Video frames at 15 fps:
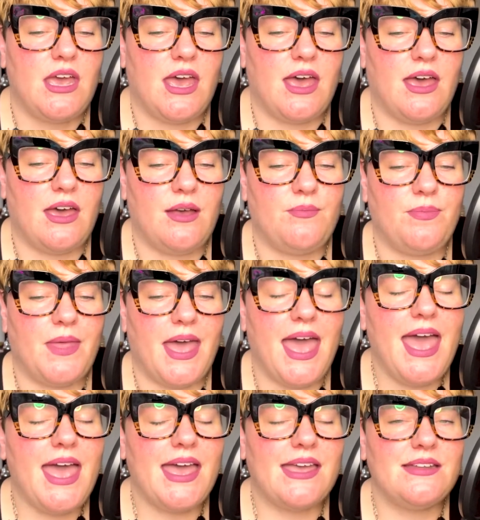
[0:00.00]

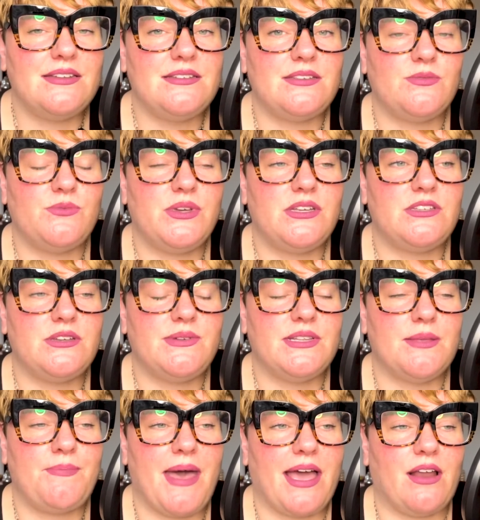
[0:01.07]
And we're doing
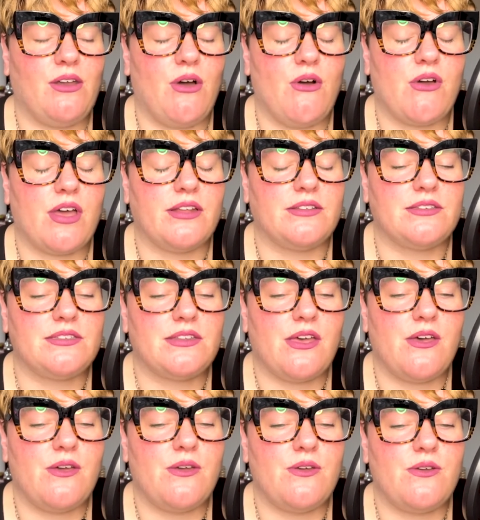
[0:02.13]
the backlog. And
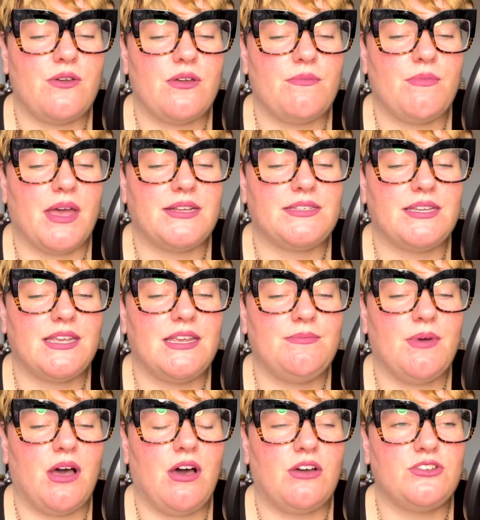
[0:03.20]
so my
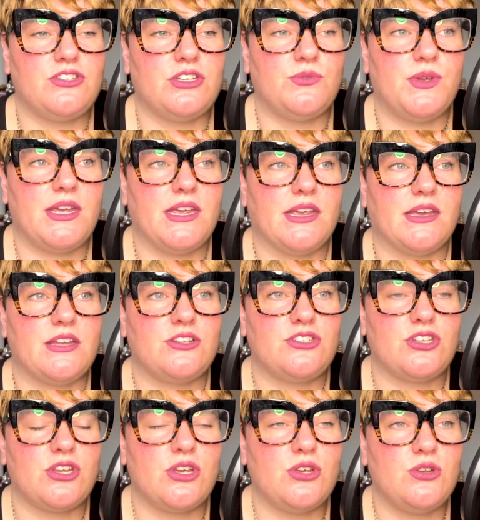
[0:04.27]
team are doing
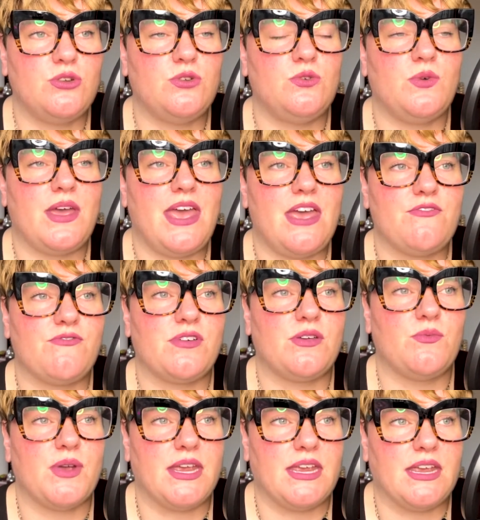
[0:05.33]
2 every
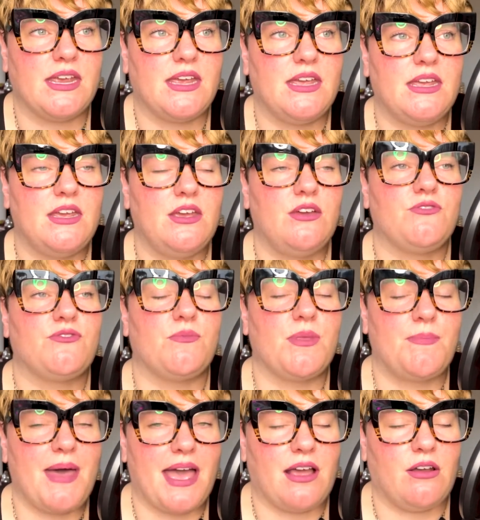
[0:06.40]
week from the
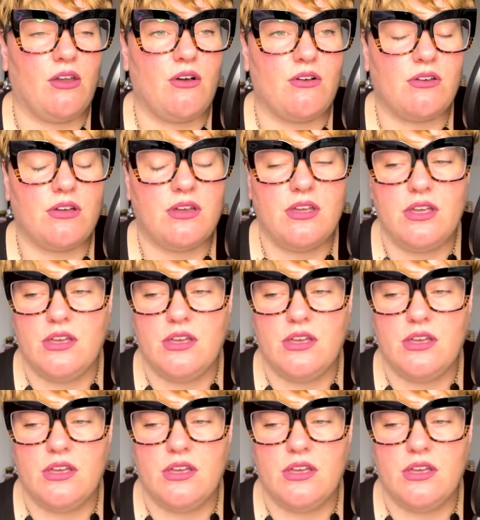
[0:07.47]
backlog.